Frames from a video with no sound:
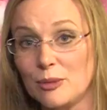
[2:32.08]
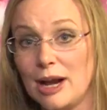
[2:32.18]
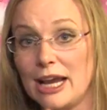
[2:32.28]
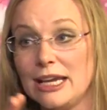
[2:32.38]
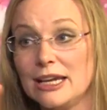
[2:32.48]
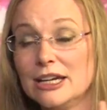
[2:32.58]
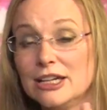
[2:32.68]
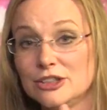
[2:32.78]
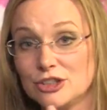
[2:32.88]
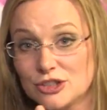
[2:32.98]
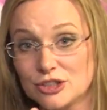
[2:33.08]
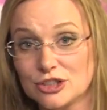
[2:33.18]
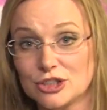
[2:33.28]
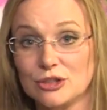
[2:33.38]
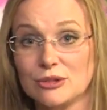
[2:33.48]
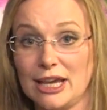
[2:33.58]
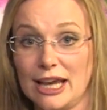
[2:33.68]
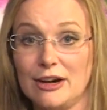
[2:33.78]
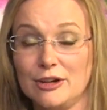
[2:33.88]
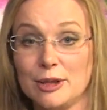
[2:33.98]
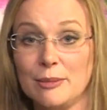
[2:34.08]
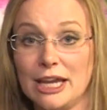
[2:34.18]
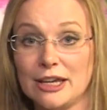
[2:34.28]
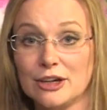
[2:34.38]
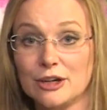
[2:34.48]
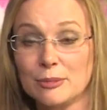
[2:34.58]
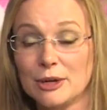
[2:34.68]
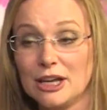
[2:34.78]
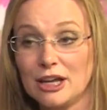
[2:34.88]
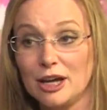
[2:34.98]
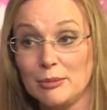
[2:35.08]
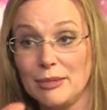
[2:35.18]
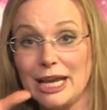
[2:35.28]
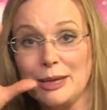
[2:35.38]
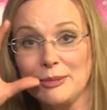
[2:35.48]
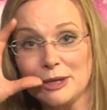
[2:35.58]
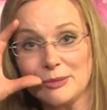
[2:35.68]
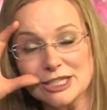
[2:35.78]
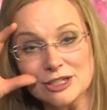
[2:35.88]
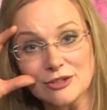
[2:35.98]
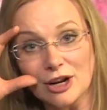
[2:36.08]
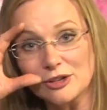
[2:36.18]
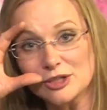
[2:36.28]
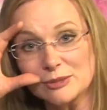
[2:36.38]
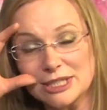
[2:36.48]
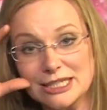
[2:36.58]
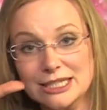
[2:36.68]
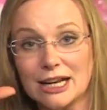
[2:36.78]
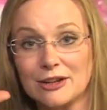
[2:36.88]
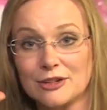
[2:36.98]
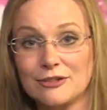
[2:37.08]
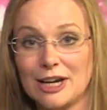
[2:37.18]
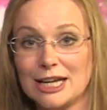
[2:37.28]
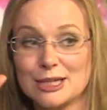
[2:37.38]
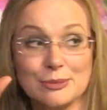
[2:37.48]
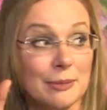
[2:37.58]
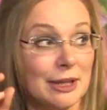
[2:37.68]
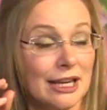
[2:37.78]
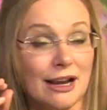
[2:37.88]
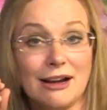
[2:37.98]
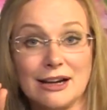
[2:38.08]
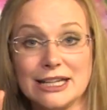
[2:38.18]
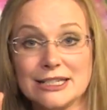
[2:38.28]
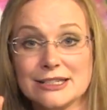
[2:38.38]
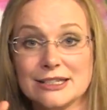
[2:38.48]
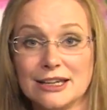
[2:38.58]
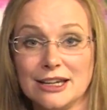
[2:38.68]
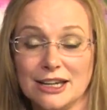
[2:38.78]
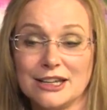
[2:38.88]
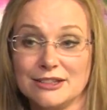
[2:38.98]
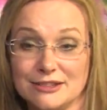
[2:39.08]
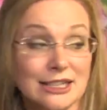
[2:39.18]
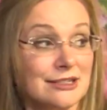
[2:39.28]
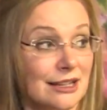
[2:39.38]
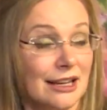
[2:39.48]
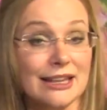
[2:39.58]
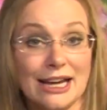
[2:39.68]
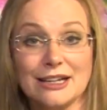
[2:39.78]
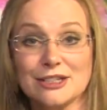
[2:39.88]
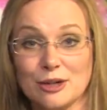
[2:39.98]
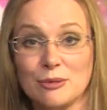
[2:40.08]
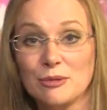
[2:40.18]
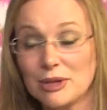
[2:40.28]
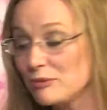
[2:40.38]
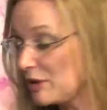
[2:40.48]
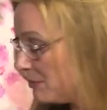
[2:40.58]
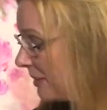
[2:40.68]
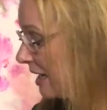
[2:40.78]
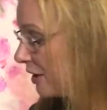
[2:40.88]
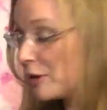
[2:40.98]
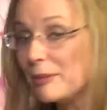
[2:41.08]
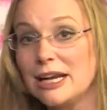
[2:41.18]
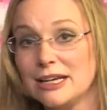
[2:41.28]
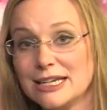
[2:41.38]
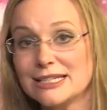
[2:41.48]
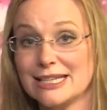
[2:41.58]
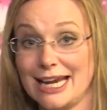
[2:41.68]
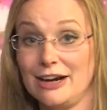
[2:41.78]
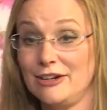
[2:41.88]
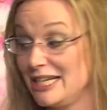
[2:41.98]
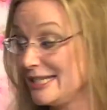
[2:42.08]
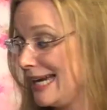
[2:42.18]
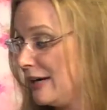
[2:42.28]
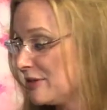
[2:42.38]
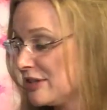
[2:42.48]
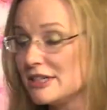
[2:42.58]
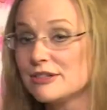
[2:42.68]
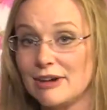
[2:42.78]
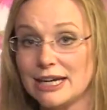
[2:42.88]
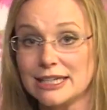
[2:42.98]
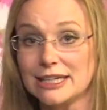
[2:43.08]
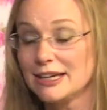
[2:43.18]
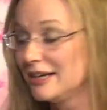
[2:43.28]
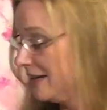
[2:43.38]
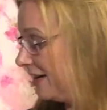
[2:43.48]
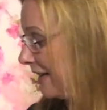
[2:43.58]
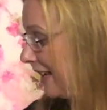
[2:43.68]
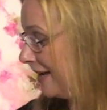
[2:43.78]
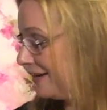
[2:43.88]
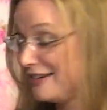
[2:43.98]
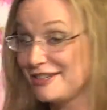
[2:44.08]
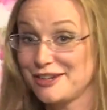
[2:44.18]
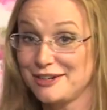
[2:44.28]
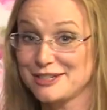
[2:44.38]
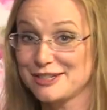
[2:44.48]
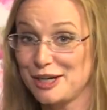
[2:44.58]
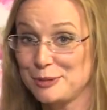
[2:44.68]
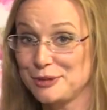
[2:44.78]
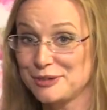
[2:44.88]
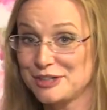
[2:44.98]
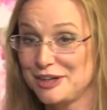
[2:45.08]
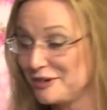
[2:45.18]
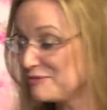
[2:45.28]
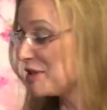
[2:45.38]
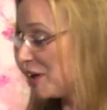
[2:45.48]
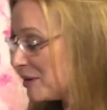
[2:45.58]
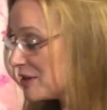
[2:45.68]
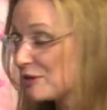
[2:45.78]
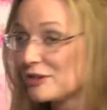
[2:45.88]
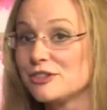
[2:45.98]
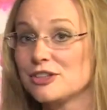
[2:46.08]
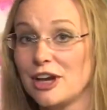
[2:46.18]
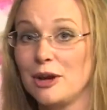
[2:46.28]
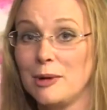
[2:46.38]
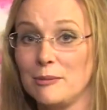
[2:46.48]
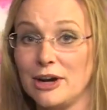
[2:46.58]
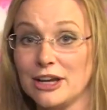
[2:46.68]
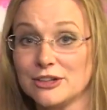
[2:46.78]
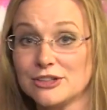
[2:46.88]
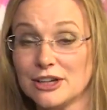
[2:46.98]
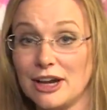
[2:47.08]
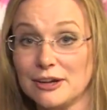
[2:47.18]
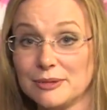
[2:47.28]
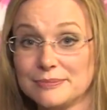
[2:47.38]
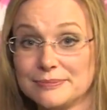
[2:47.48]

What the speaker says: away just to shoot the hair and the makeup, and maybe a bit of close-up detail of the face, maybe the eyes, things like that. So it may come in, and it's there and it's out and it's ready. And again, it's got its Skyport on, so it's all good to go when we're good to go.